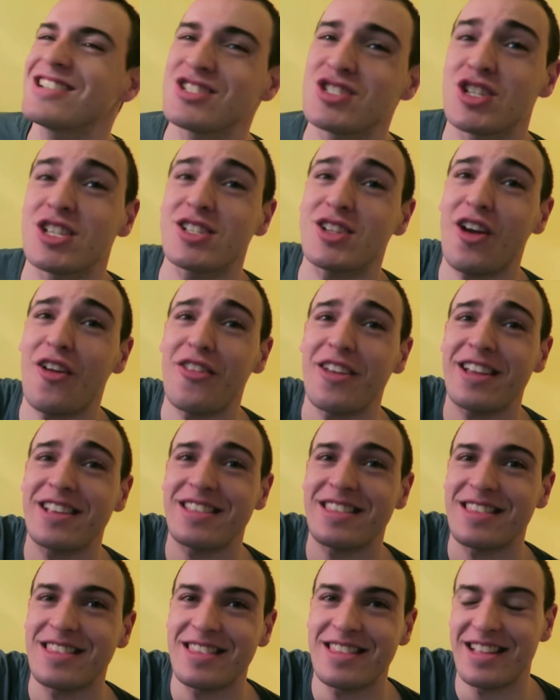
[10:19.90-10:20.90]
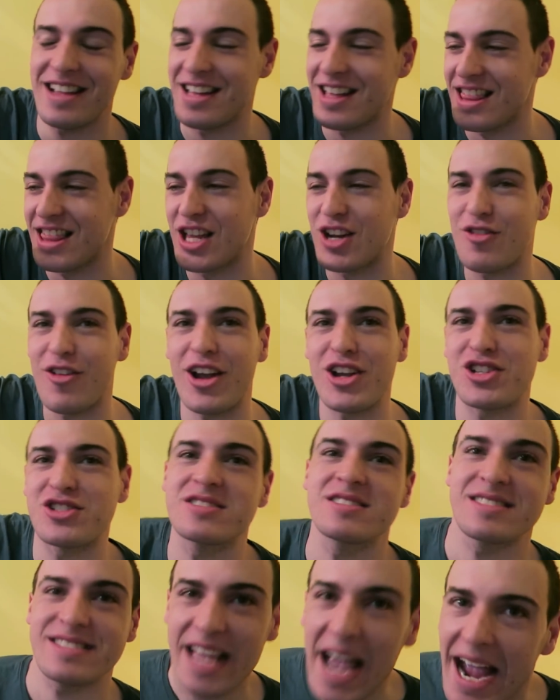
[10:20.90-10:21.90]
She's got the
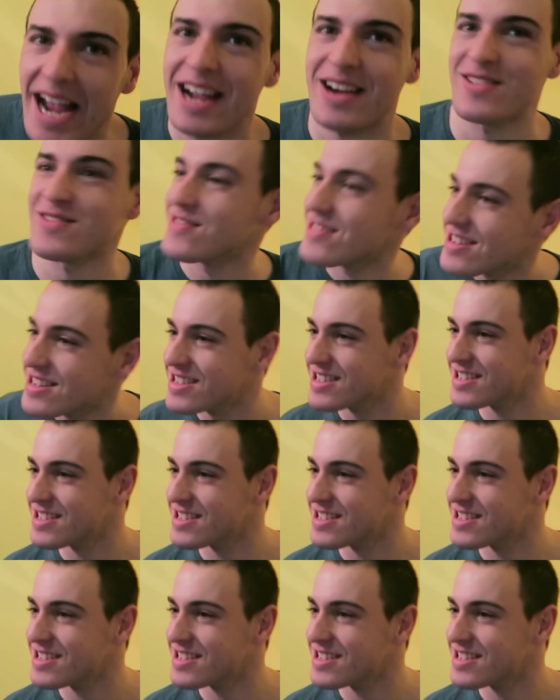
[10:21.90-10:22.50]
alliterations down.